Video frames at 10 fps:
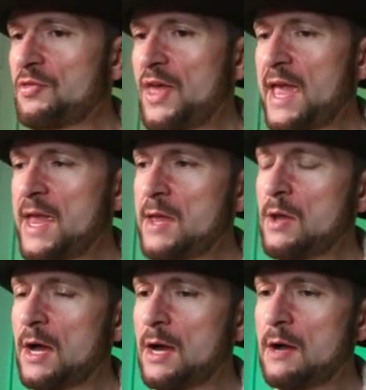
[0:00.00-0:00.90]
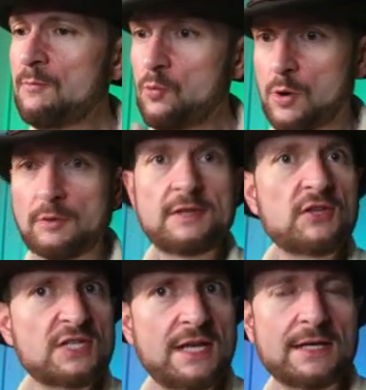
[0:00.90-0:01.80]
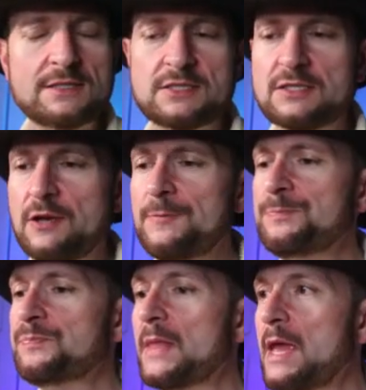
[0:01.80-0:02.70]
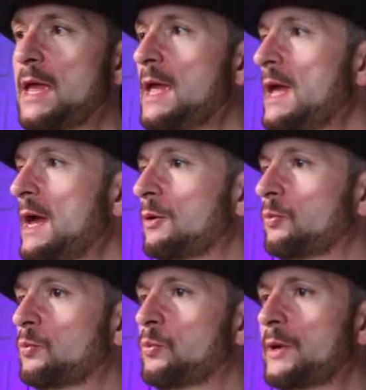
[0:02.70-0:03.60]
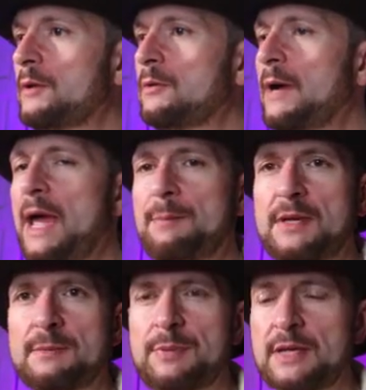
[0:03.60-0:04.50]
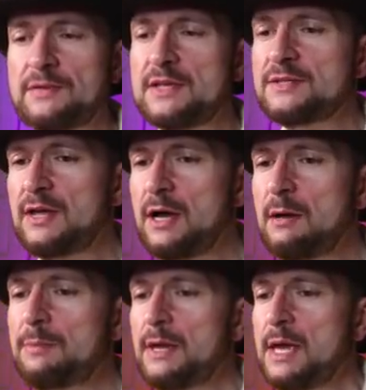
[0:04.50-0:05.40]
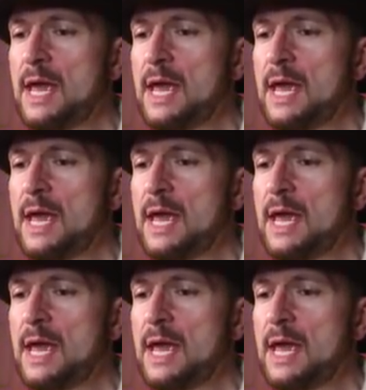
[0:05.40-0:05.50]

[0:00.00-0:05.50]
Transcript: They were only in the sets. So, real happy to pick this up.